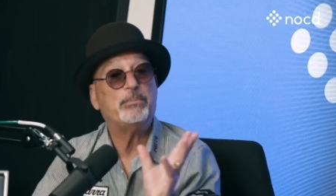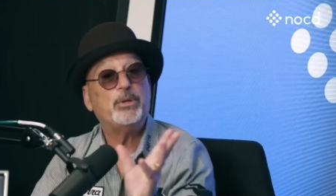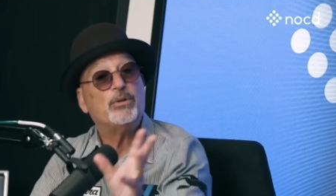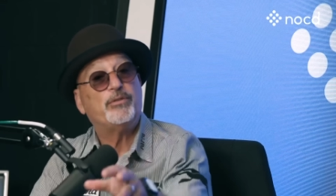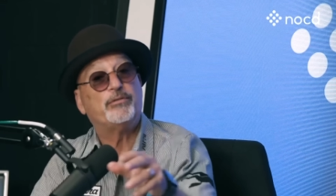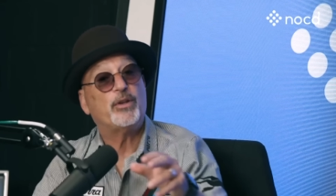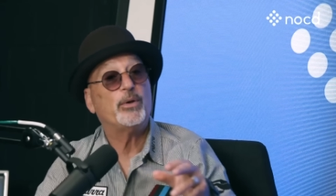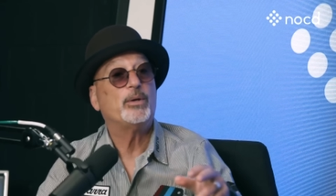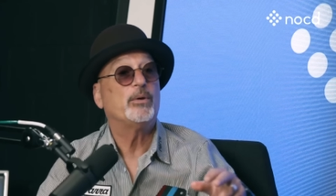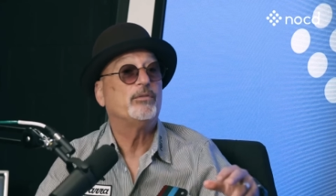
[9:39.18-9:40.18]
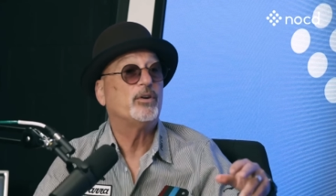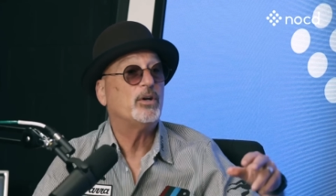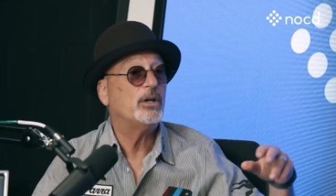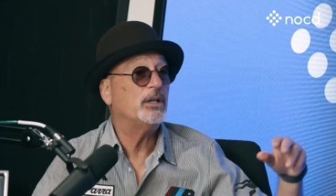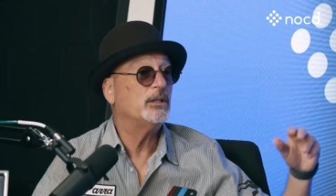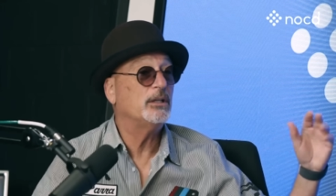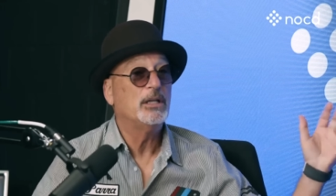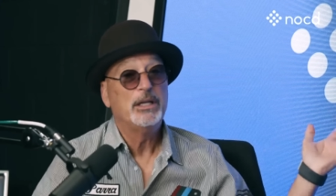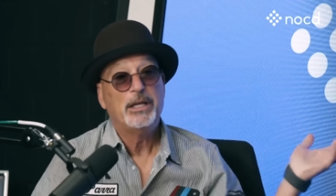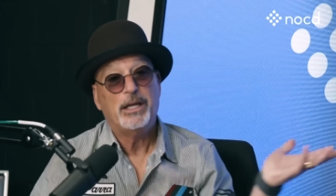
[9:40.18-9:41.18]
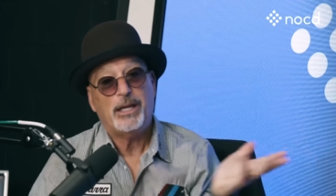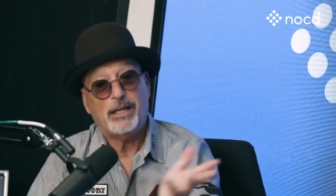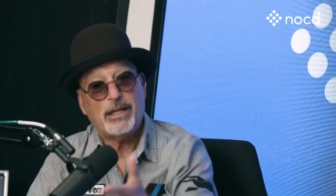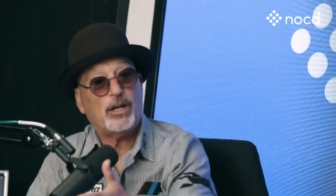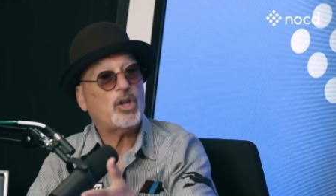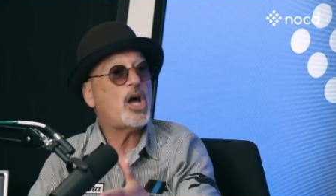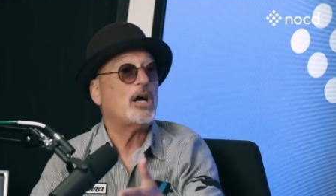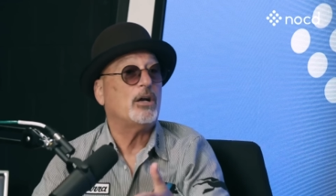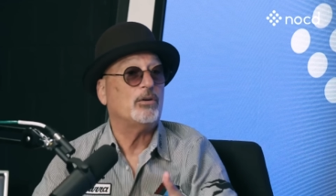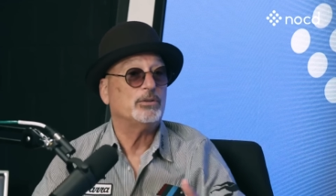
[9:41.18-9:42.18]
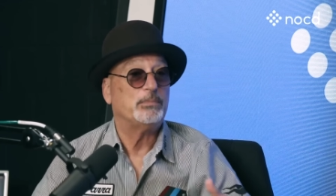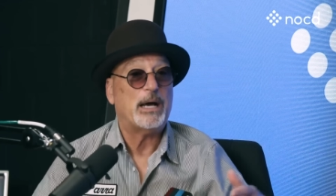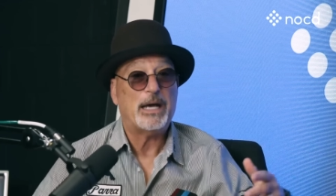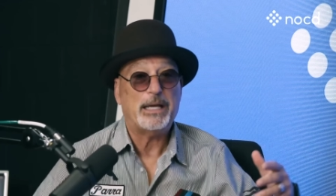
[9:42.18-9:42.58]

beautiful flowing river, and and then a log goes by,